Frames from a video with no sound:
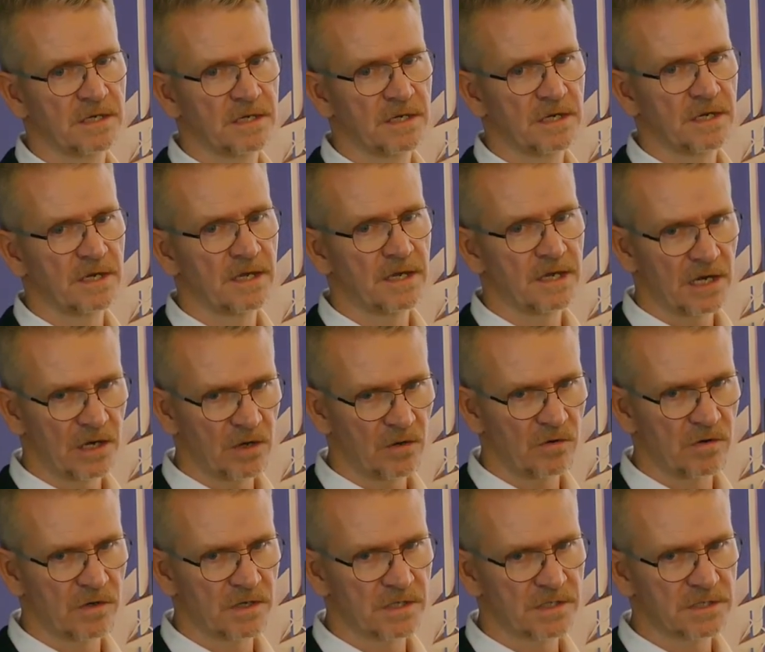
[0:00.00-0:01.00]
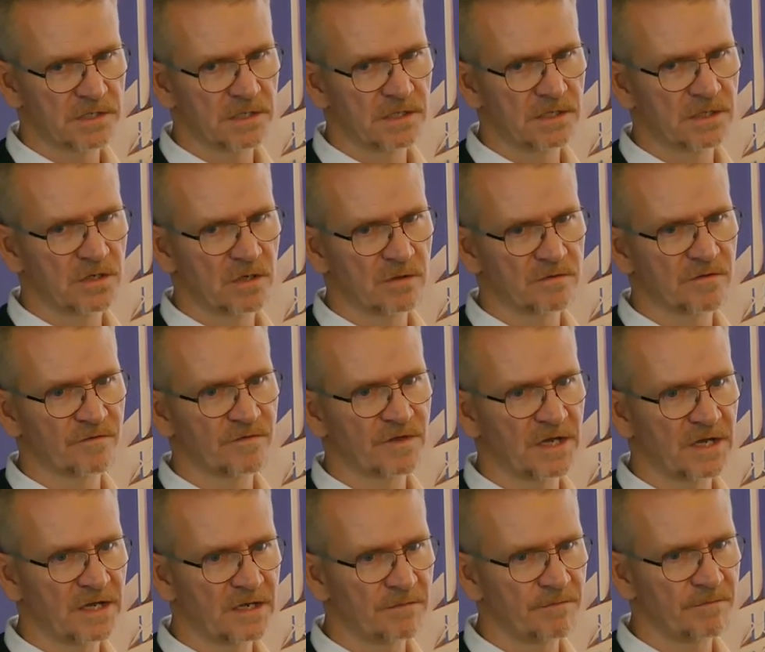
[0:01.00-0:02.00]
a launch in terms of
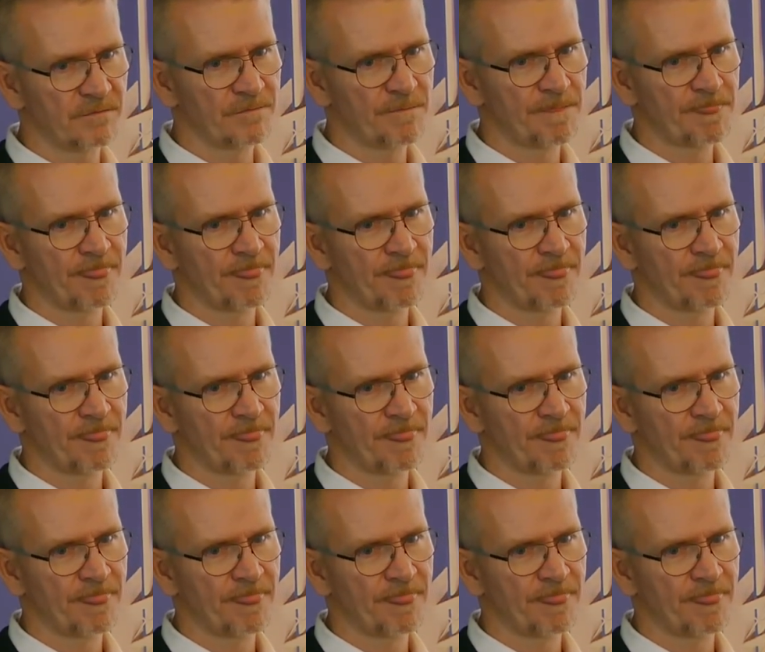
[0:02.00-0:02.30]
time